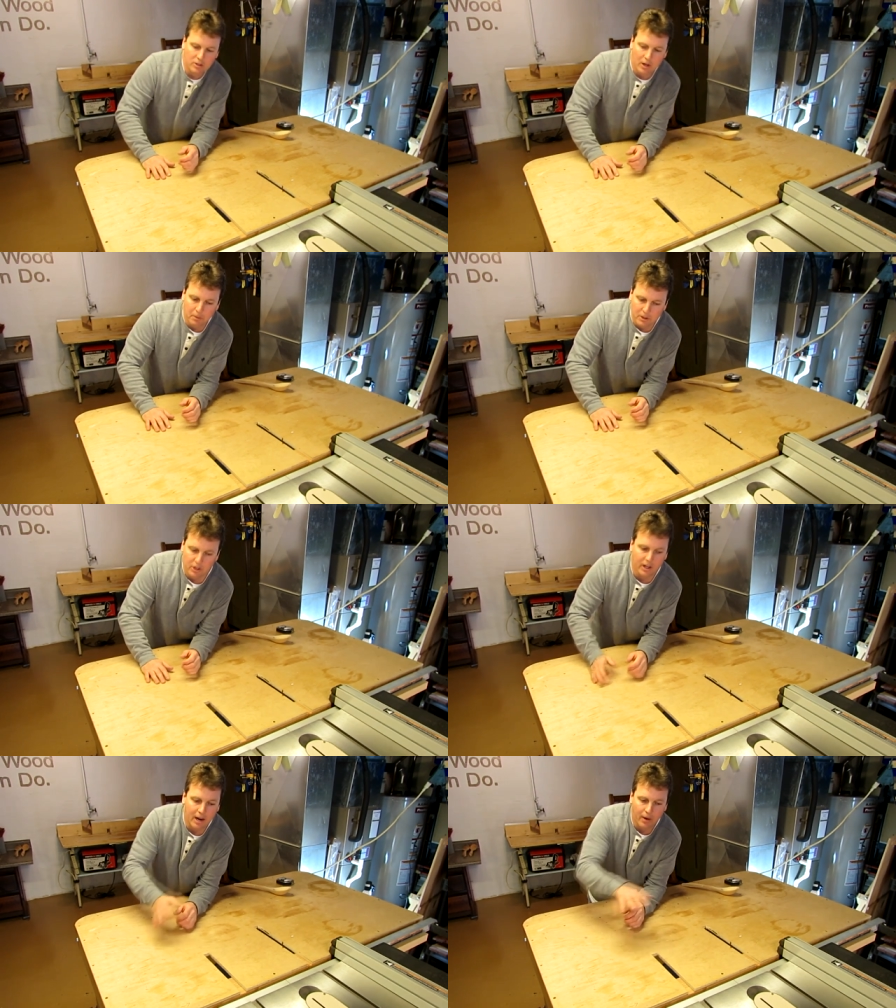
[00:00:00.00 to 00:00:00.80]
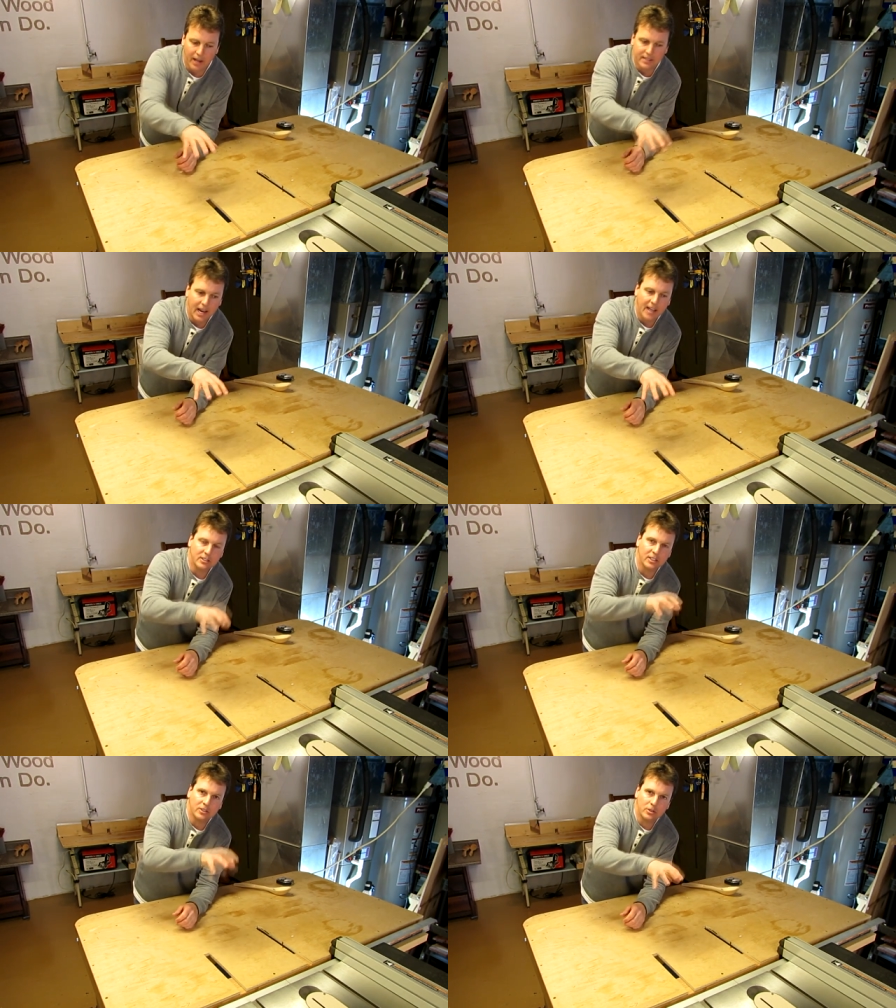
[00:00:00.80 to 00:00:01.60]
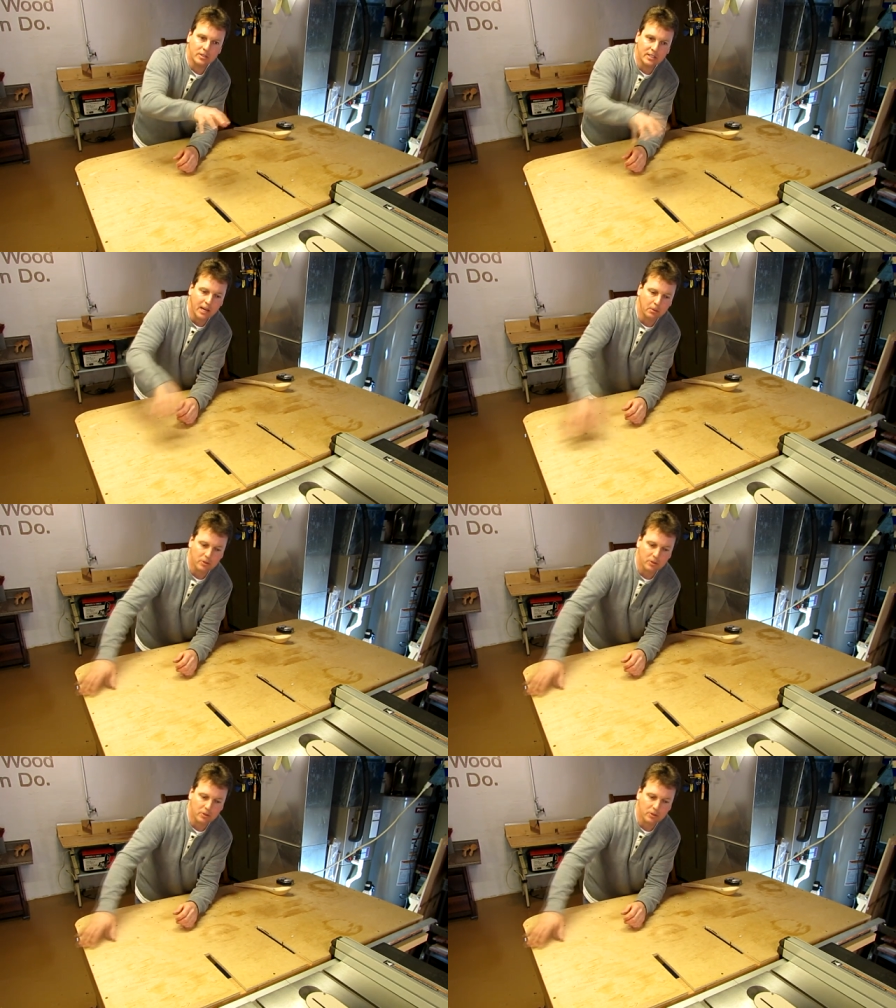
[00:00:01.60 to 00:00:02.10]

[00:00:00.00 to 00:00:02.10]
So I'm going to show you how I attached it to the table